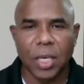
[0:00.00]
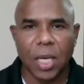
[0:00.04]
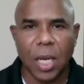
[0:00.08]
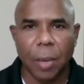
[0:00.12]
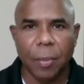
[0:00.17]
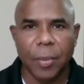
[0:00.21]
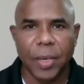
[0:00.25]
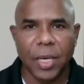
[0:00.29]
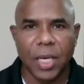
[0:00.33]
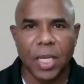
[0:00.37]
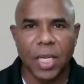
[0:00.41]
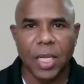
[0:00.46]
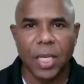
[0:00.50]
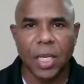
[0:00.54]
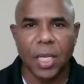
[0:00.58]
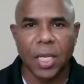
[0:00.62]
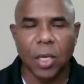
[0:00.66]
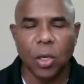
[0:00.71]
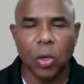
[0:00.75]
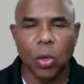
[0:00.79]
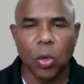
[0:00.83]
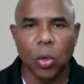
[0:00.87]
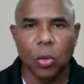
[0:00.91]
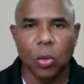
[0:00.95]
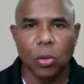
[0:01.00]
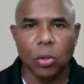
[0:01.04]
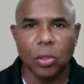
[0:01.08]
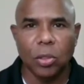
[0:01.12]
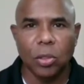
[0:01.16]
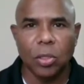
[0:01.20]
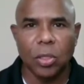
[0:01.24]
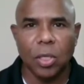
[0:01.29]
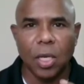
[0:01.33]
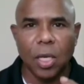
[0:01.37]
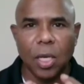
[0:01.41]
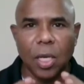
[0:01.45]
committee
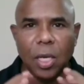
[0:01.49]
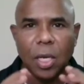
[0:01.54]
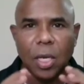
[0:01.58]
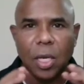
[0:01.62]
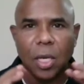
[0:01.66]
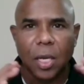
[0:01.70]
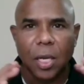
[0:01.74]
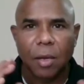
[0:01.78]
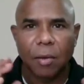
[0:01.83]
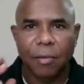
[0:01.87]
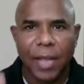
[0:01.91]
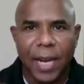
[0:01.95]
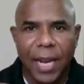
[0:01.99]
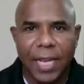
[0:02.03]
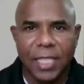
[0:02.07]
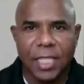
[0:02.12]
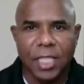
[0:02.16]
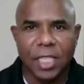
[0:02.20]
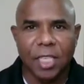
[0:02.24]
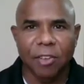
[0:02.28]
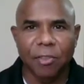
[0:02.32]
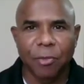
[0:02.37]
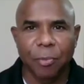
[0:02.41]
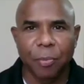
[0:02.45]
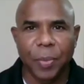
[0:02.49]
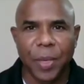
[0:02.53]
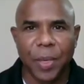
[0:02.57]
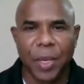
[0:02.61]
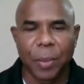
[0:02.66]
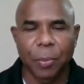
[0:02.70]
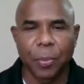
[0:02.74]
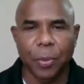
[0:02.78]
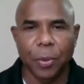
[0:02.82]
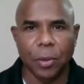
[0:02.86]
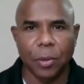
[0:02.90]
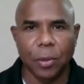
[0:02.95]
includes variety of
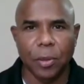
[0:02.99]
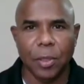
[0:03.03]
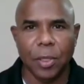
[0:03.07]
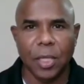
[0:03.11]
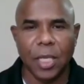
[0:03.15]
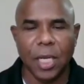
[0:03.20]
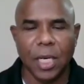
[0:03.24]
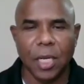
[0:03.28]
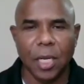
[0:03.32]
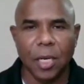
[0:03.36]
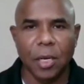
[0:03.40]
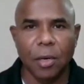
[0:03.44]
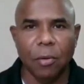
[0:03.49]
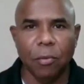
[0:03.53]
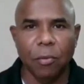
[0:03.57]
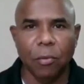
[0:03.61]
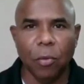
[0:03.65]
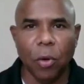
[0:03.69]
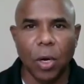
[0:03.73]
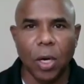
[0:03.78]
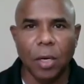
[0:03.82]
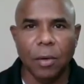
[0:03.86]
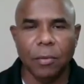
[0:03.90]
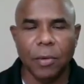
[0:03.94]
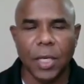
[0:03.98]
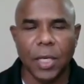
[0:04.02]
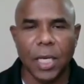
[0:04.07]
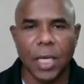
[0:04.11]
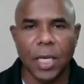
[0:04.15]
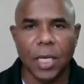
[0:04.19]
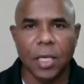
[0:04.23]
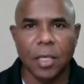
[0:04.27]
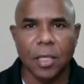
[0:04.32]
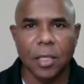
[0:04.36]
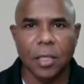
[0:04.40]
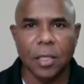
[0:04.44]
people that are involved
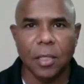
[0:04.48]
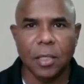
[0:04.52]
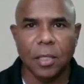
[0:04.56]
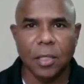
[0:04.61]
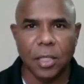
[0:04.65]
in